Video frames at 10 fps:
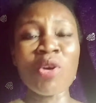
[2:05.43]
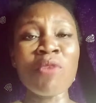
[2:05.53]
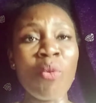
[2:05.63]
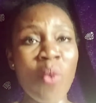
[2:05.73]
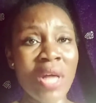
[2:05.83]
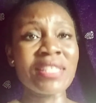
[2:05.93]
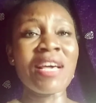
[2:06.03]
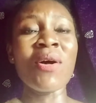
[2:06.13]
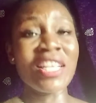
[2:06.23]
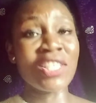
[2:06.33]
over what
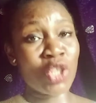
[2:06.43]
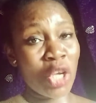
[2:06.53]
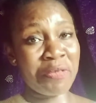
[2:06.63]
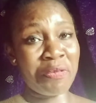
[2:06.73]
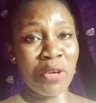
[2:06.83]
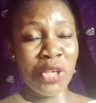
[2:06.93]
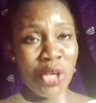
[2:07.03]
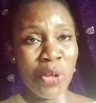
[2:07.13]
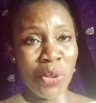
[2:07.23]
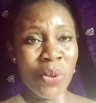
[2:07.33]
God has done for
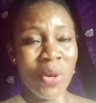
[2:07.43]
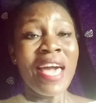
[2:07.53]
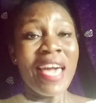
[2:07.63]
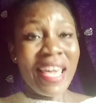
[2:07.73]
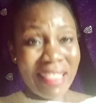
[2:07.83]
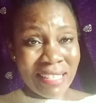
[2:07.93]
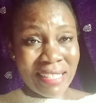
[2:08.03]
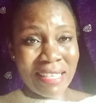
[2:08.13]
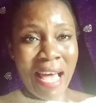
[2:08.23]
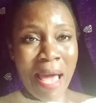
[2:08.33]
you
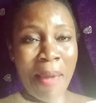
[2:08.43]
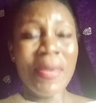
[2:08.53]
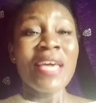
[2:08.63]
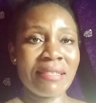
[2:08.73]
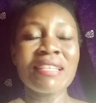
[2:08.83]
this time,